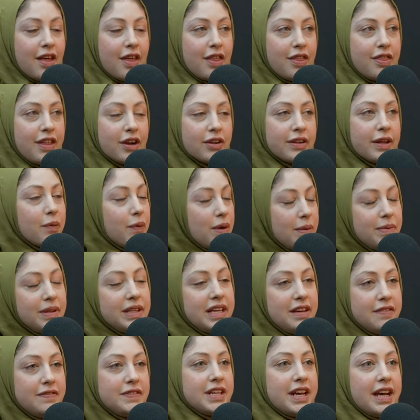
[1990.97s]
they're like, we
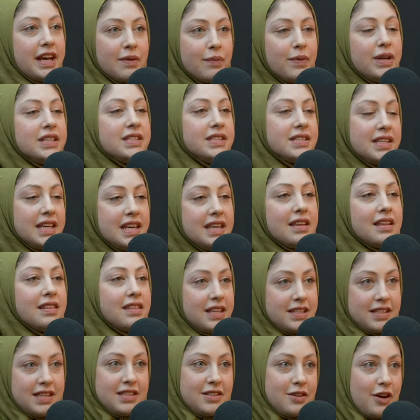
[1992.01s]
believed it. And we see that
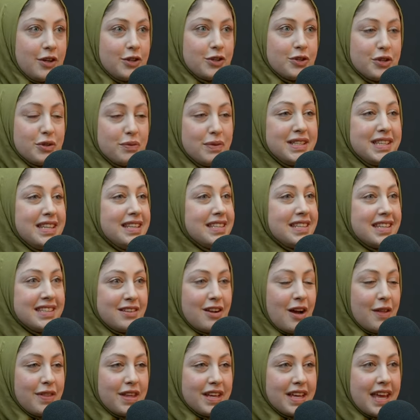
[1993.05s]
this is not true. We see this is
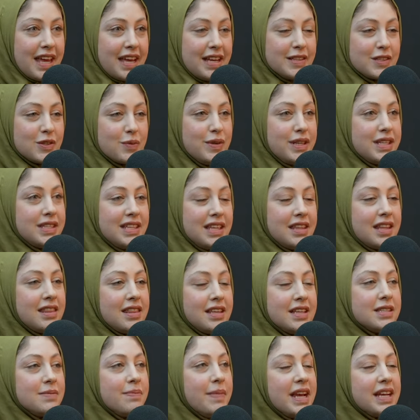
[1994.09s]
not the case. We see that
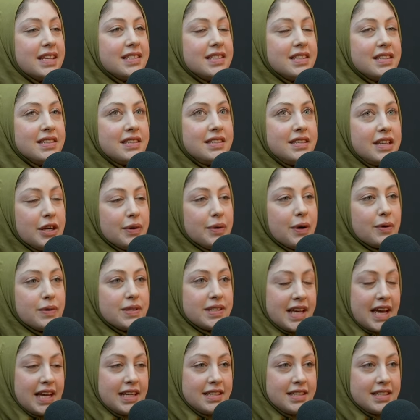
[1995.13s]
this makes zero
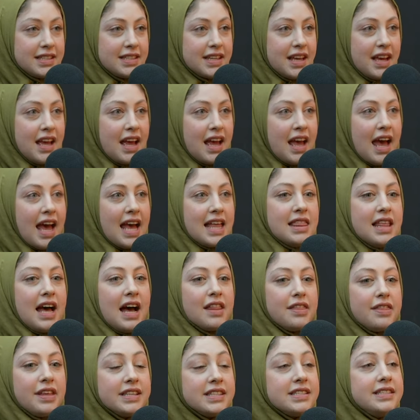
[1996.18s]
sense and that
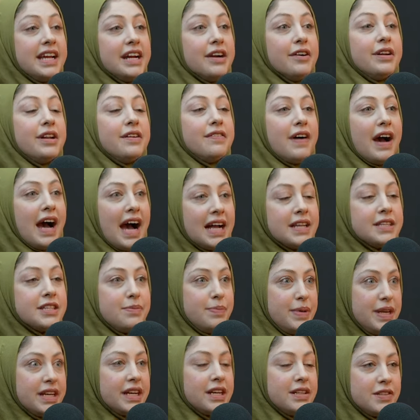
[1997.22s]
this narrative had to
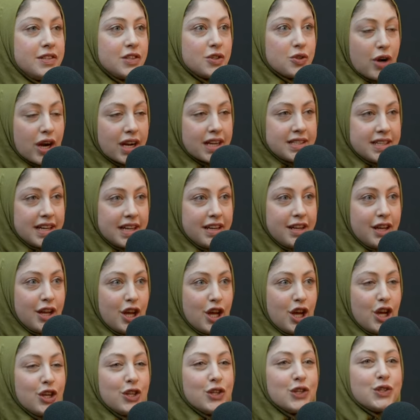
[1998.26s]
be constructed
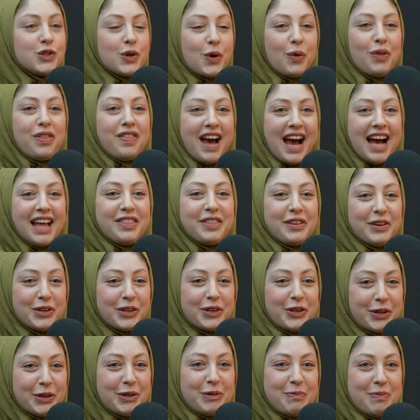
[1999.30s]
so that there
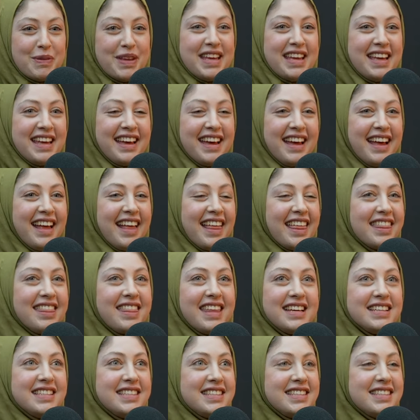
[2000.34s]
could be
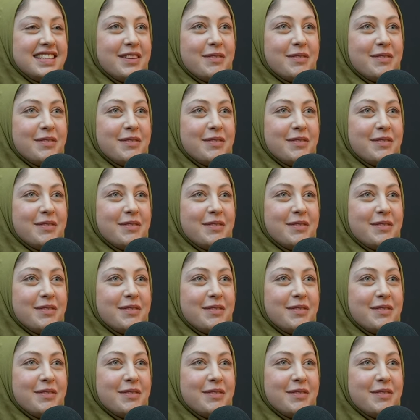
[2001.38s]
this,